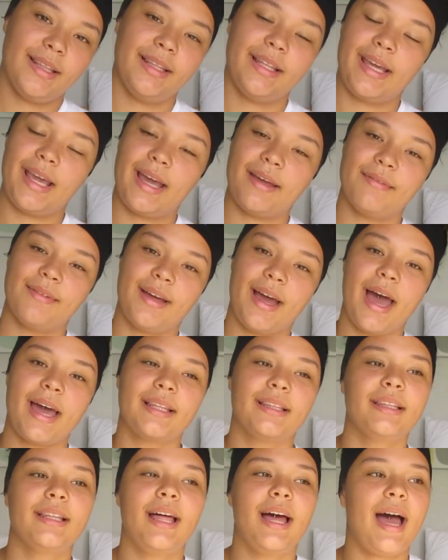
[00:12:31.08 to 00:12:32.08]
like,
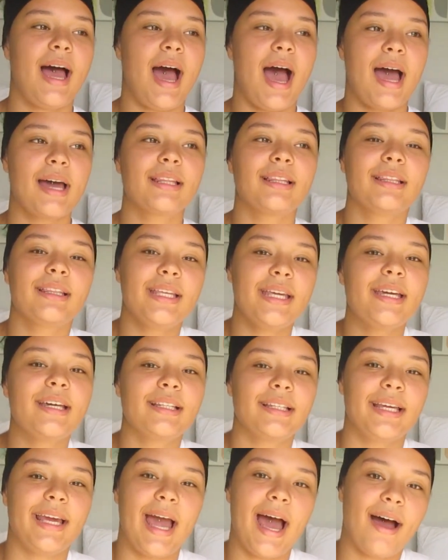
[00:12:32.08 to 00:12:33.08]
I
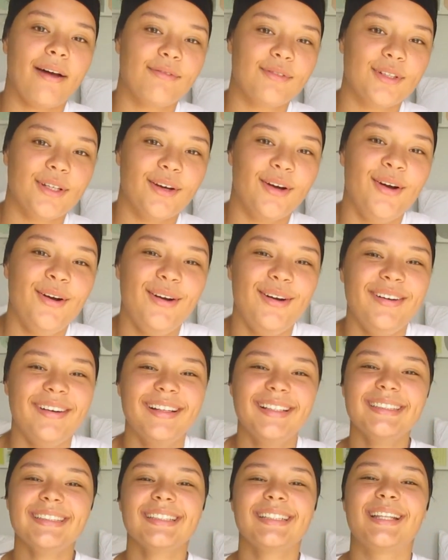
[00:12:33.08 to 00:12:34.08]
legally have
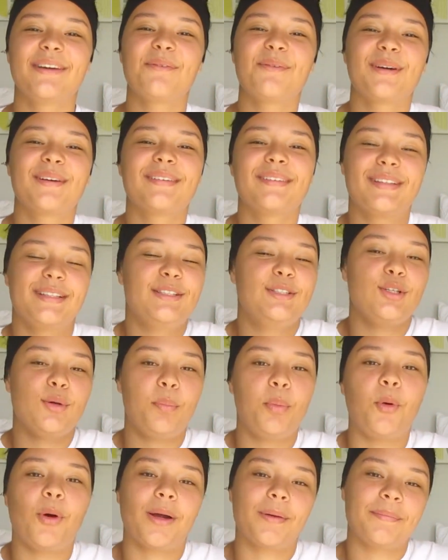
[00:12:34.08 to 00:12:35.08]
to. They will
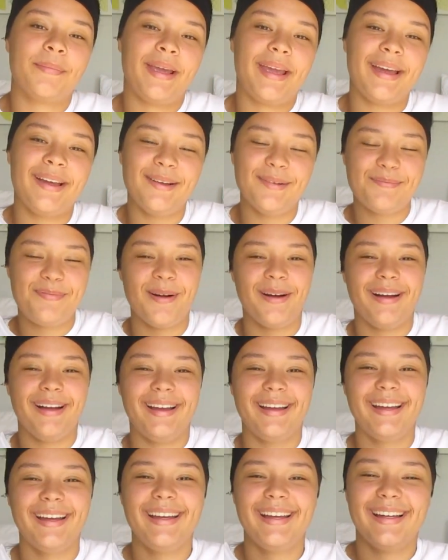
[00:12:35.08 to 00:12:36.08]
deport me,
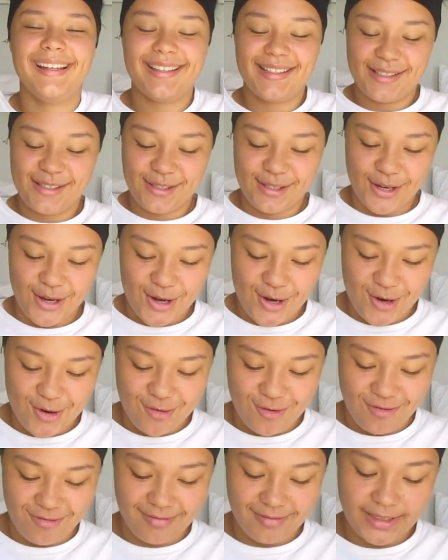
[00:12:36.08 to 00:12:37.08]
but,
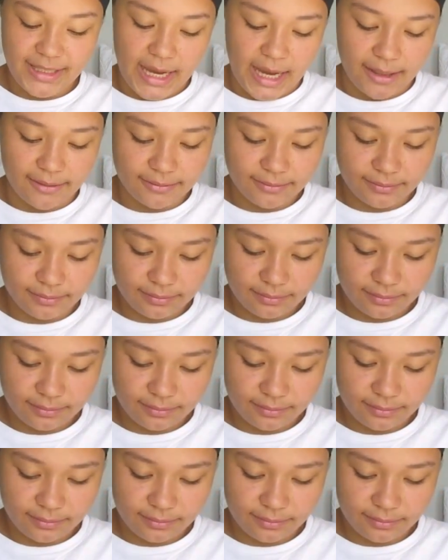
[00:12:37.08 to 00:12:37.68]
so, yeah.